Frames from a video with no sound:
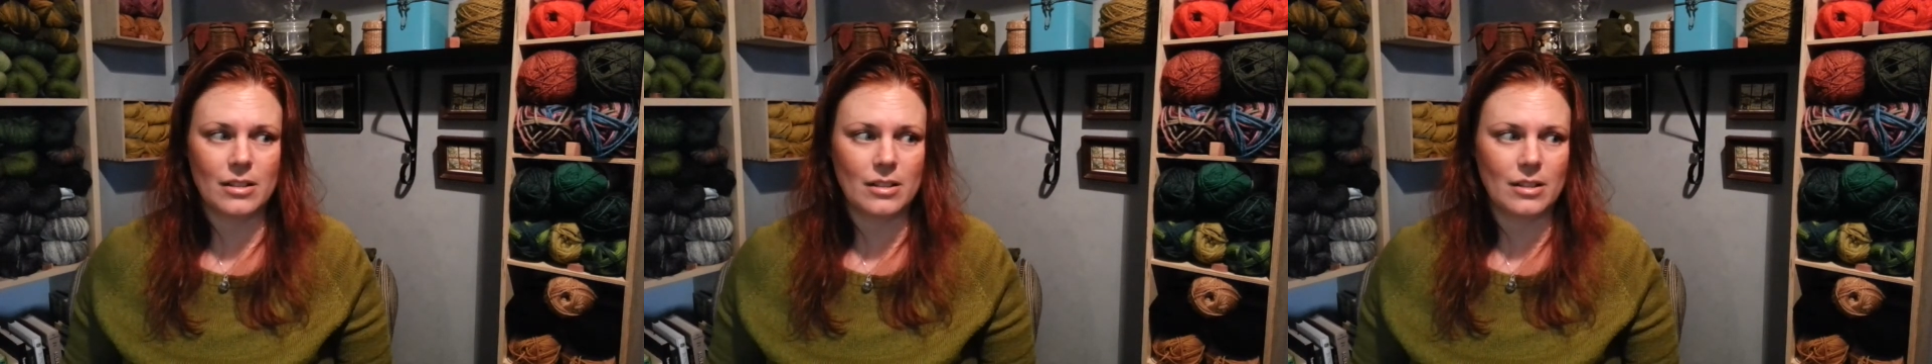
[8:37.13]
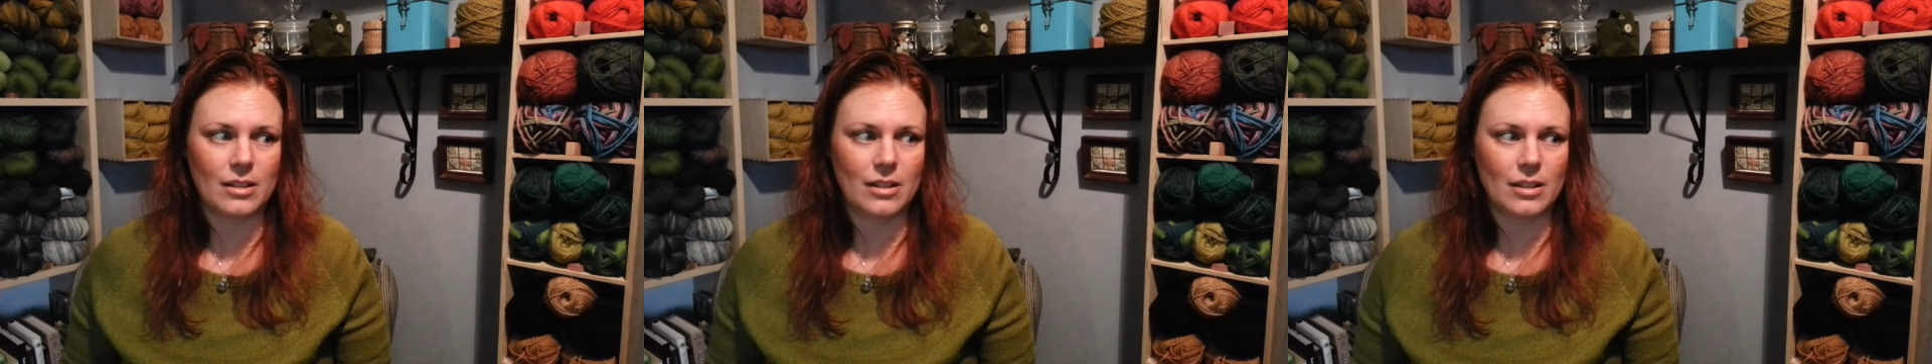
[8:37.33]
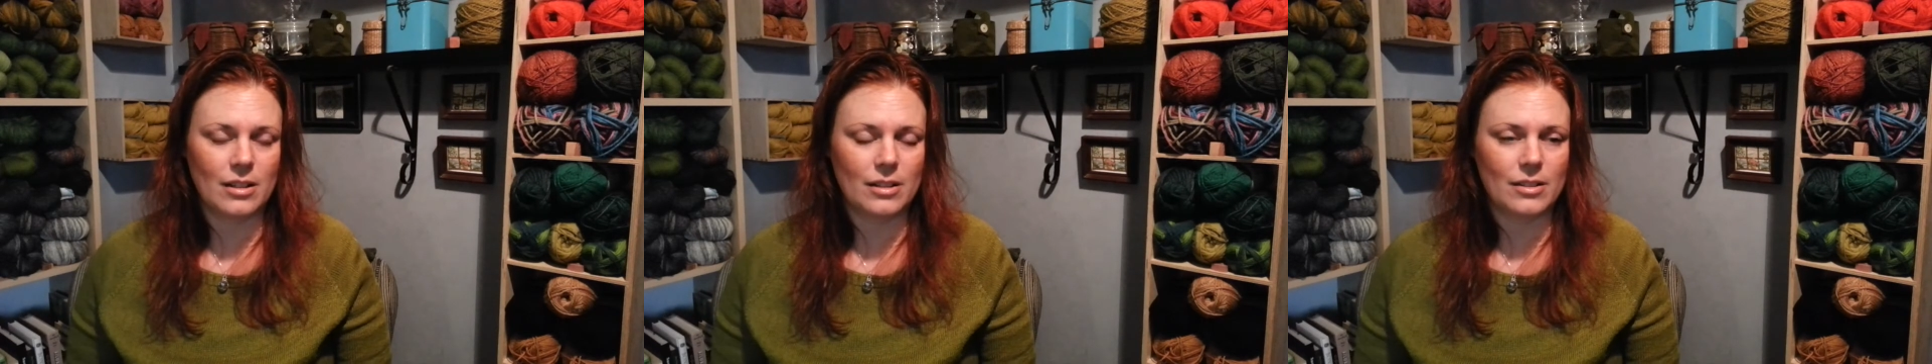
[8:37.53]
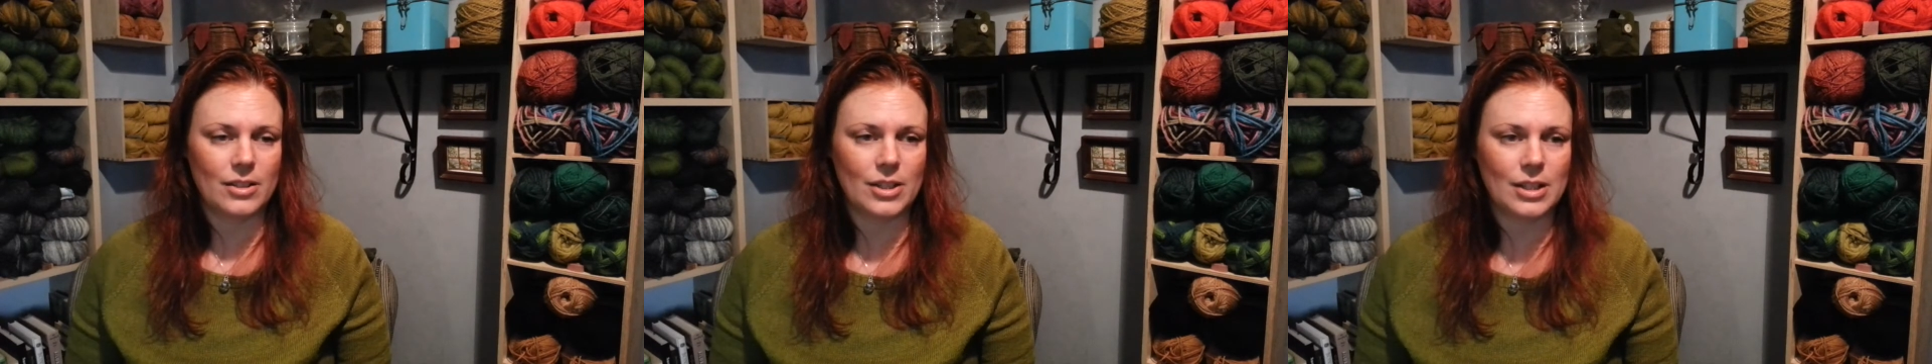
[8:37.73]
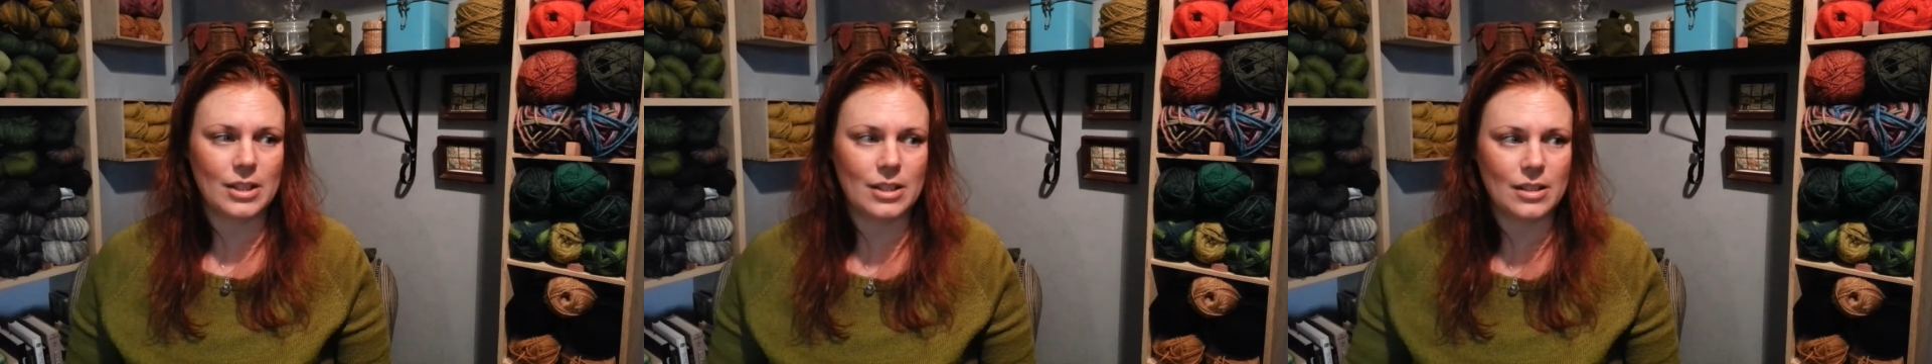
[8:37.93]

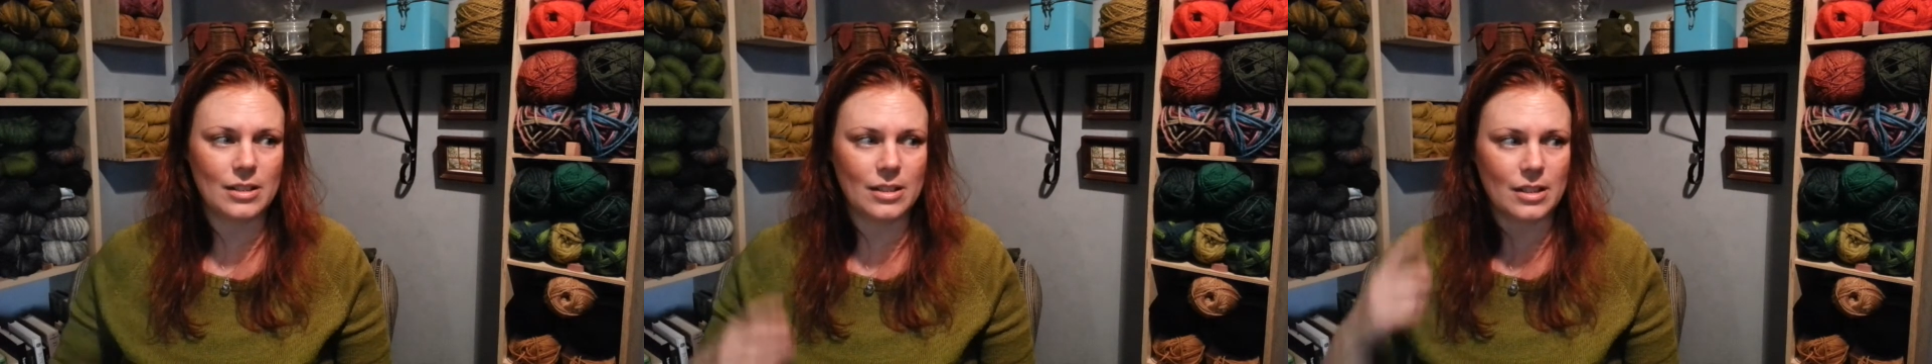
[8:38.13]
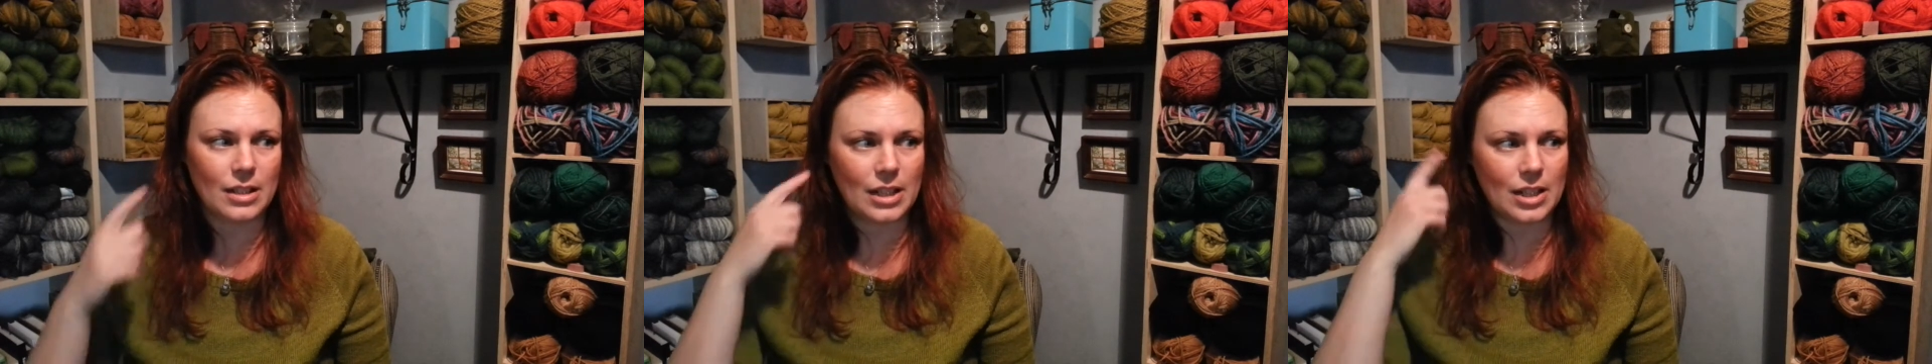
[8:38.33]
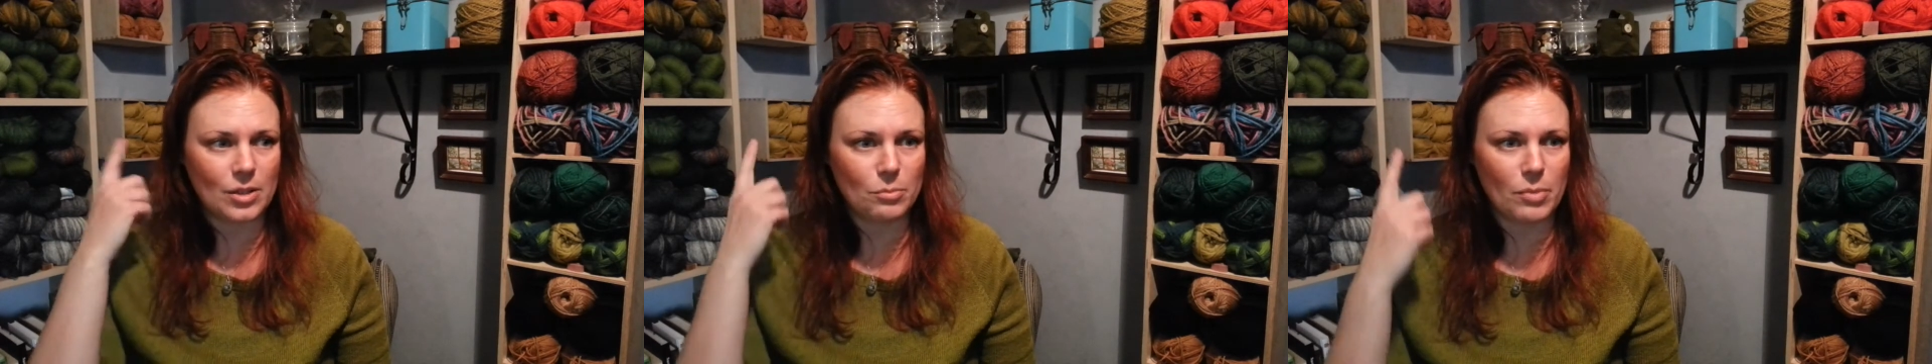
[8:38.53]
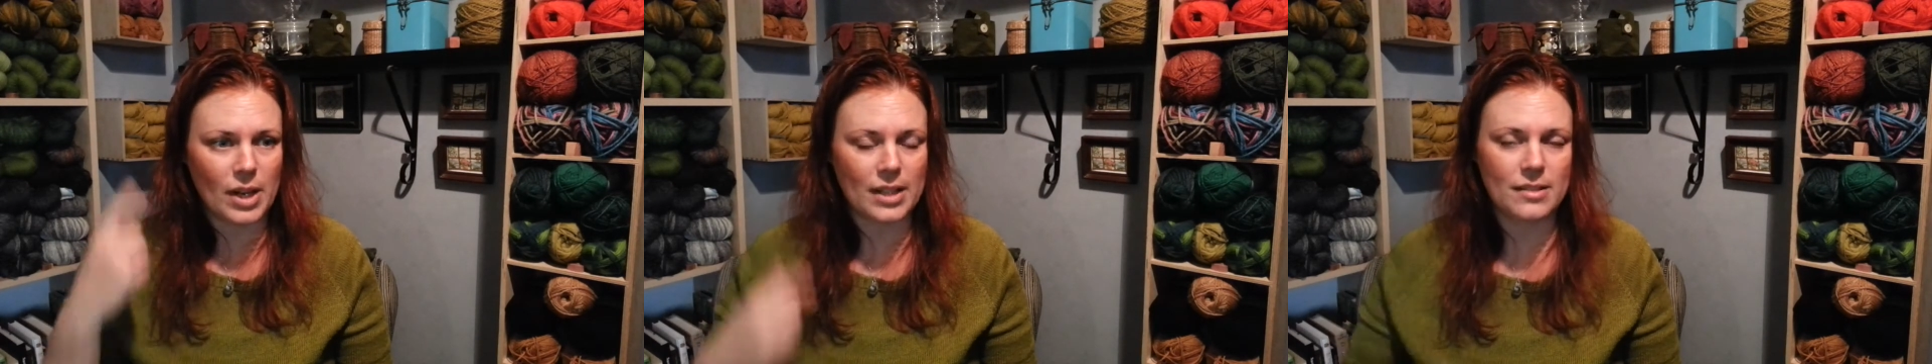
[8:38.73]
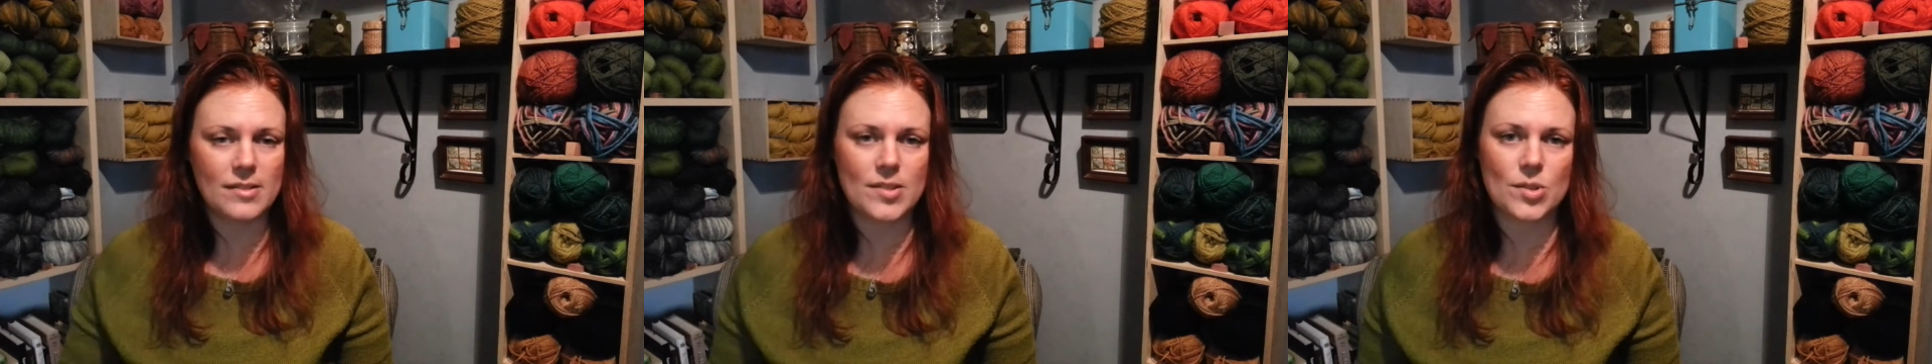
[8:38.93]

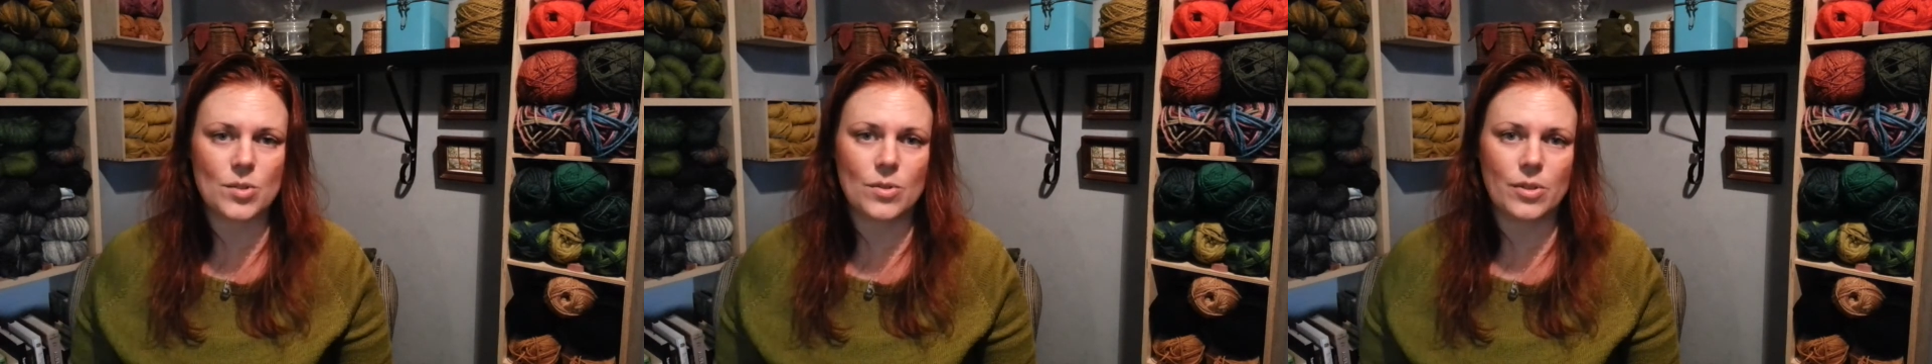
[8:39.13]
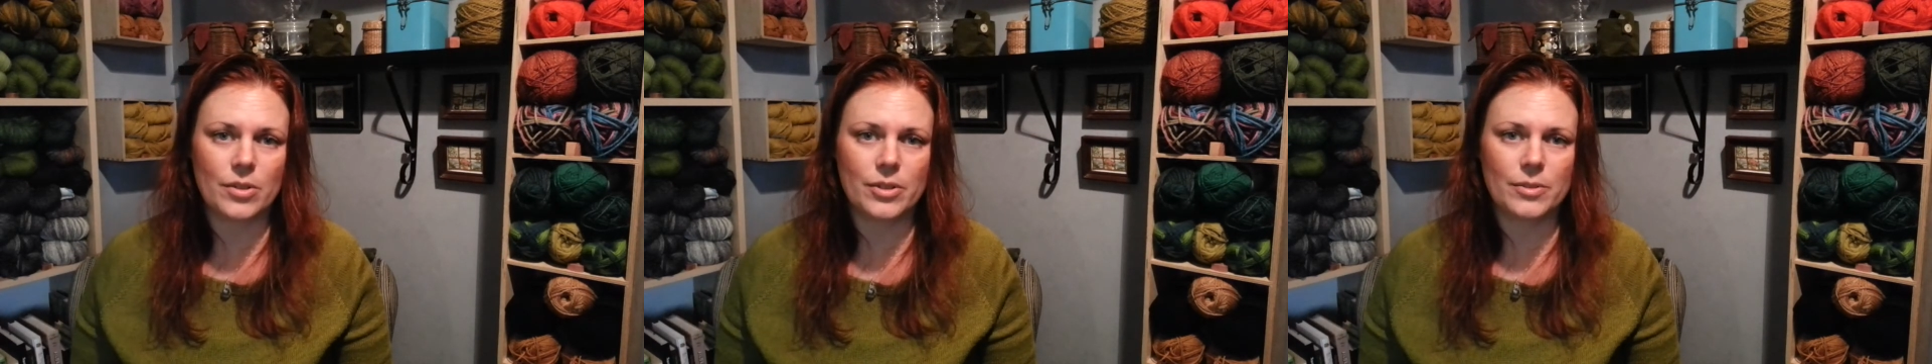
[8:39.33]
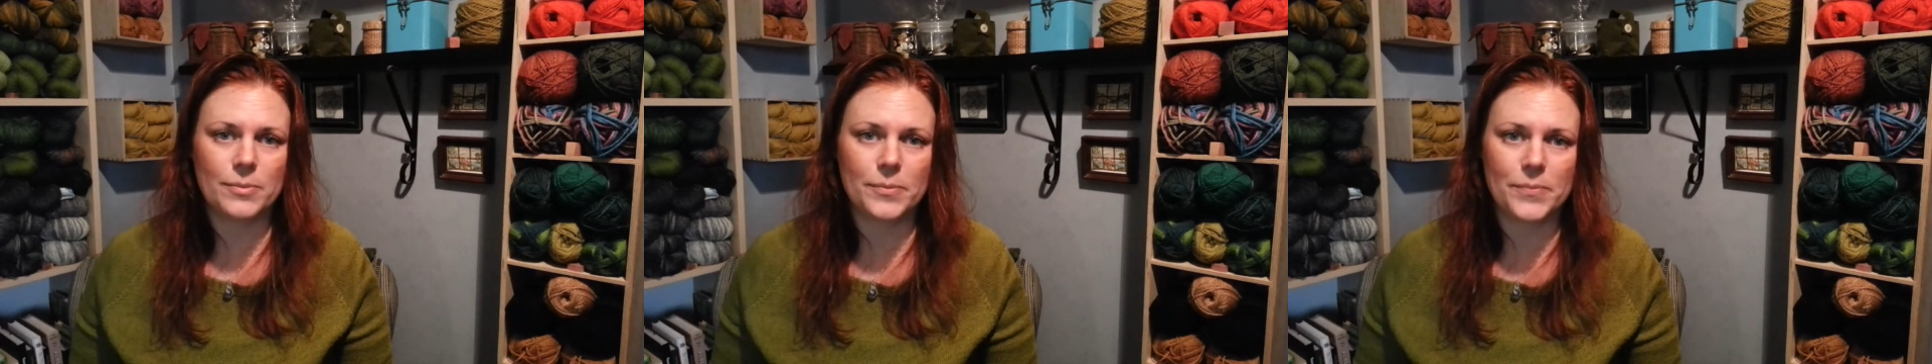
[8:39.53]
earbuds or